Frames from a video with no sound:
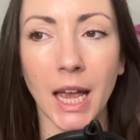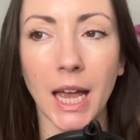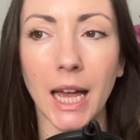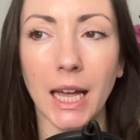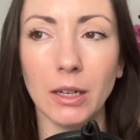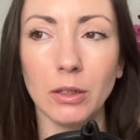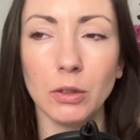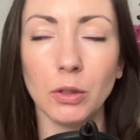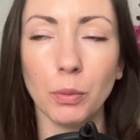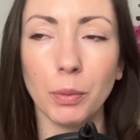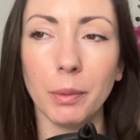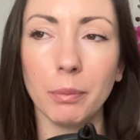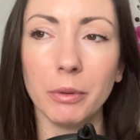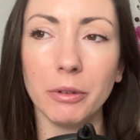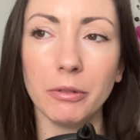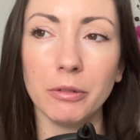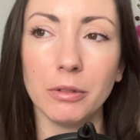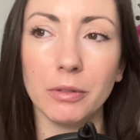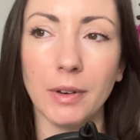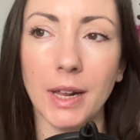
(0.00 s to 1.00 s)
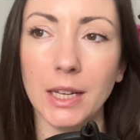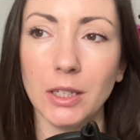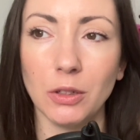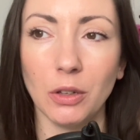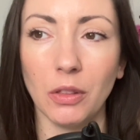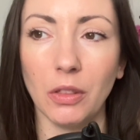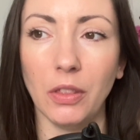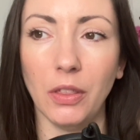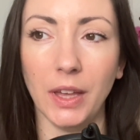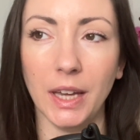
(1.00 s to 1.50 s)
And when we reflect
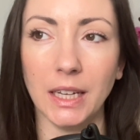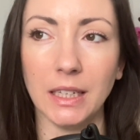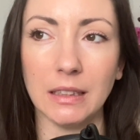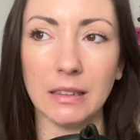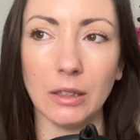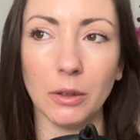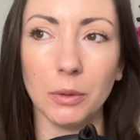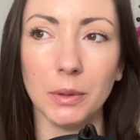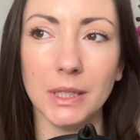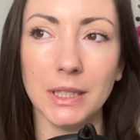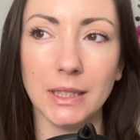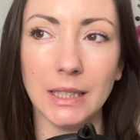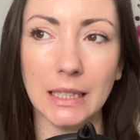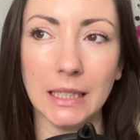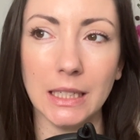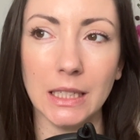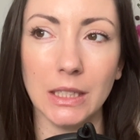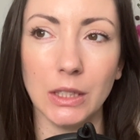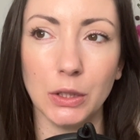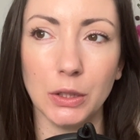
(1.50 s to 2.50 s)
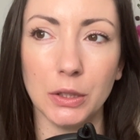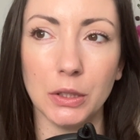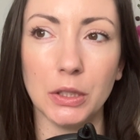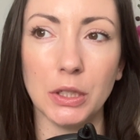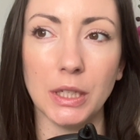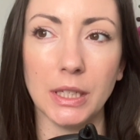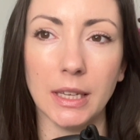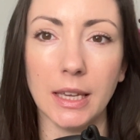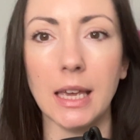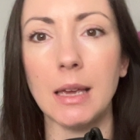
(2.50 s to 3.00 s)
on things, I always think it's good
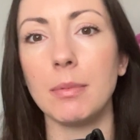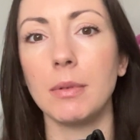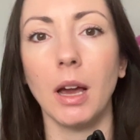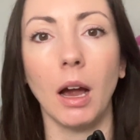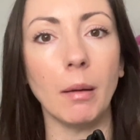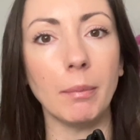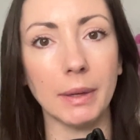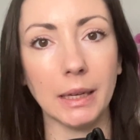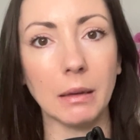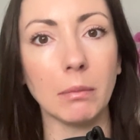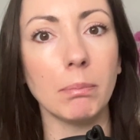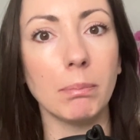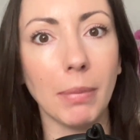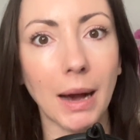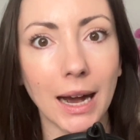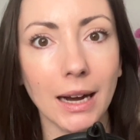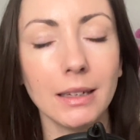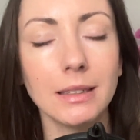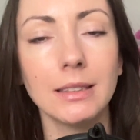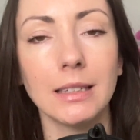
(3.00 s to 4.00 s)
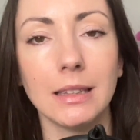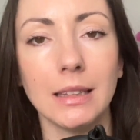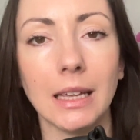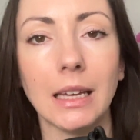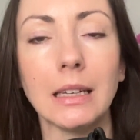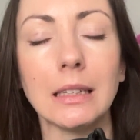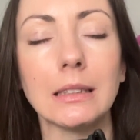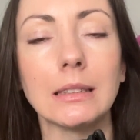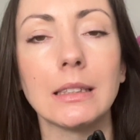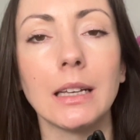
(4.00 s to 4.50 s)
to keep coming back to
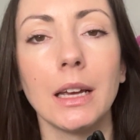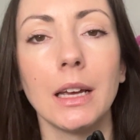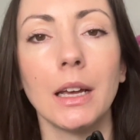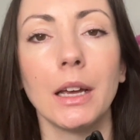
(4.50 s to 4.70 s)
things